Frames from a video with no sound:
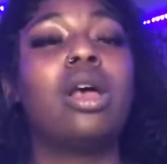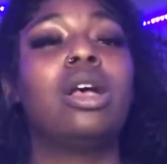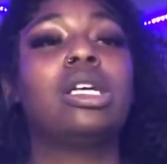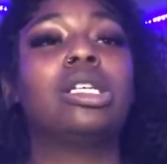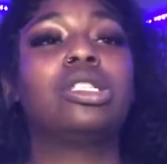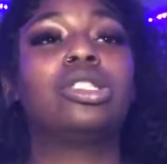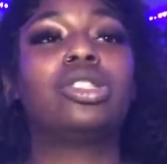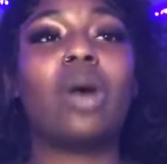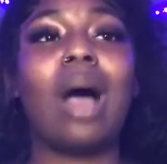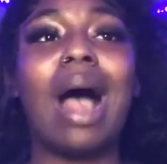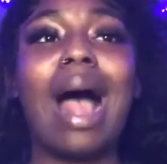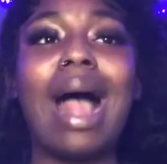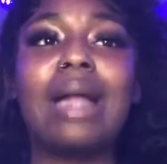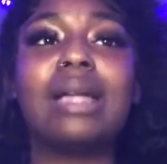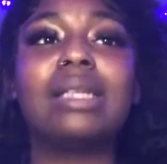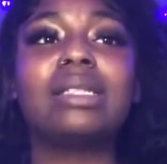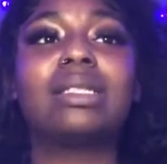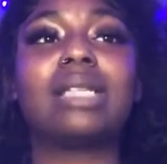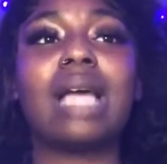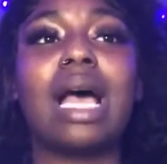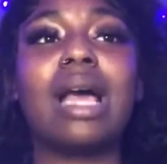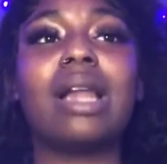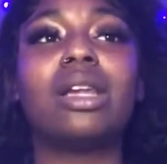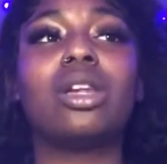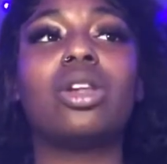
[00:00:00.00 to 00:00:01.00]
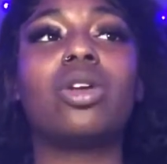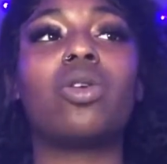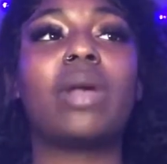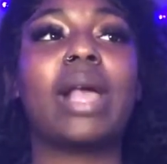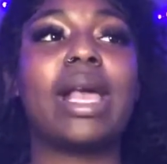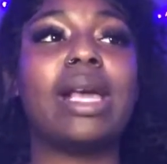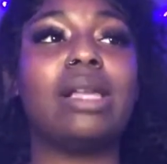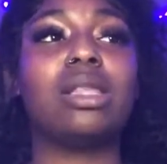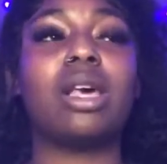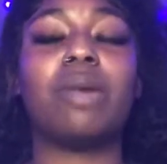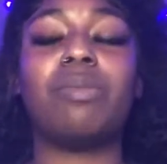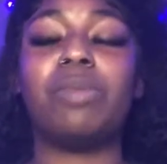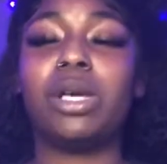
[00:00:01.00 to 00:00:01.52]
So I decided,
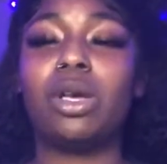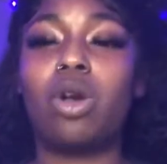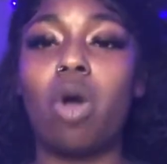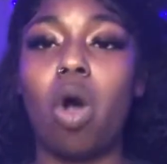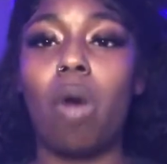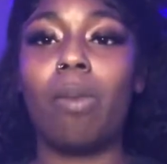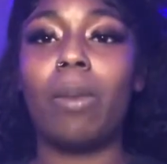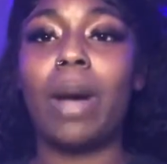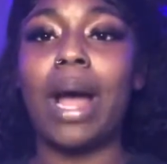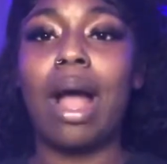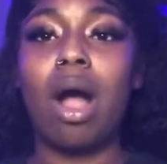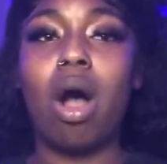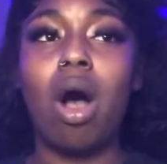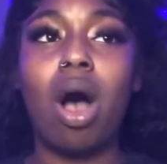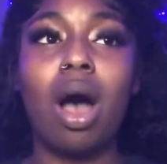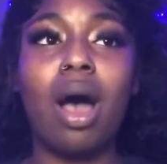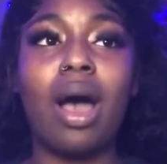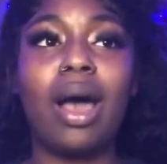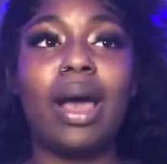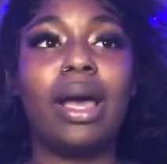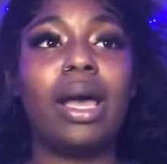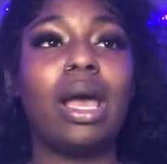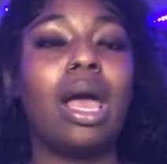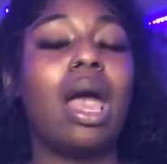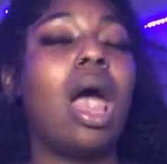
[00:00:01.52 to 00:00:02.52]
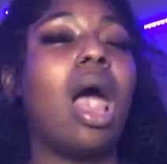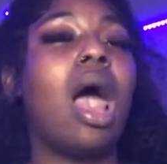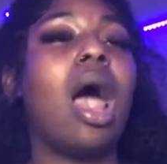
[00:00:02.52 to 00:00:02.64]
okay, let me call my aunt.